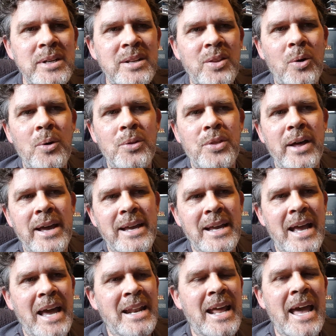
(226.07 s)
it in the whole
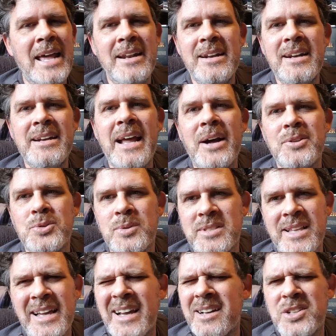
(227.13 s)
thing, and edit it down so it's
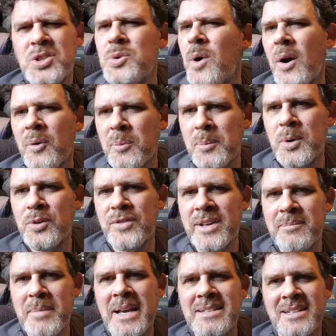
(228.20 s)
like a 2-hour movie,
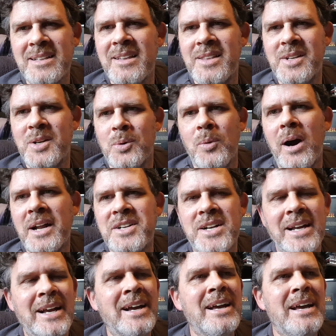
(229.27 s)
basically, that you're
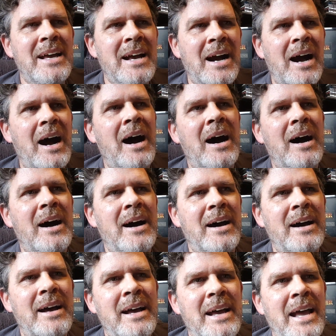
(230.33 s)
watching.
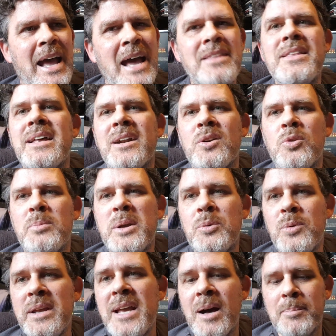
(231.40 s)
And then it'll be
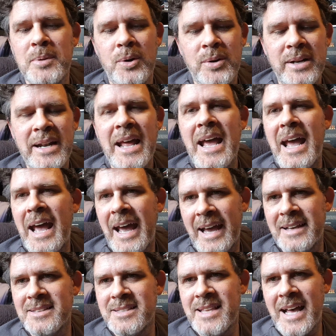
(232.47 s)
re-uploaded
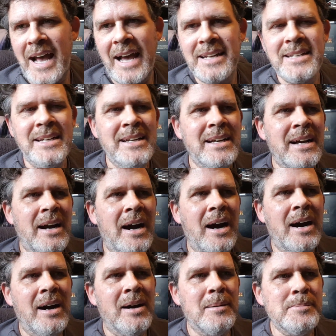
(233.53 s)
as that.
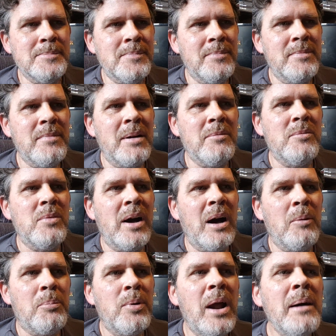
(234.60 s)
I'll
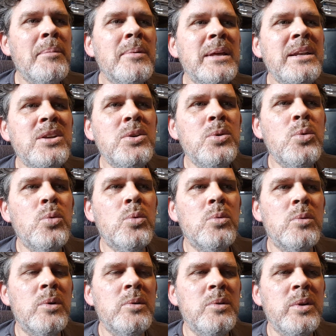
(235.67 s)
probably
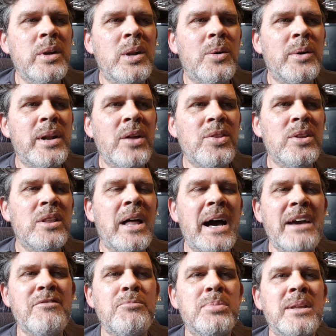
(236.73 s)
do, another
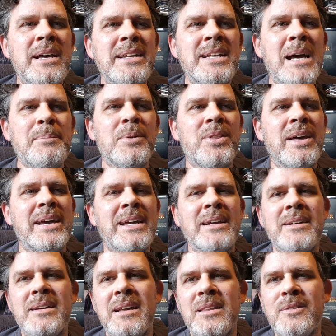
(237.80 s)
live play type of
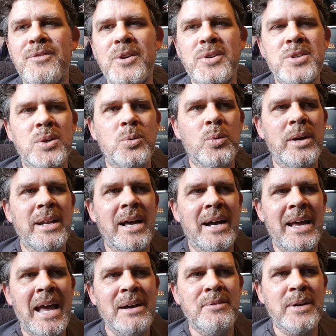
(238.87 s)
thing in the future when
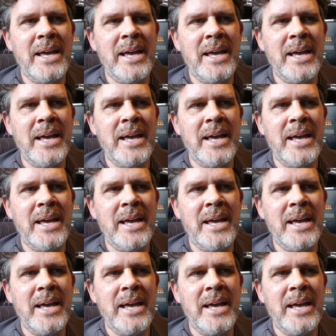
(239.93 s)
I have a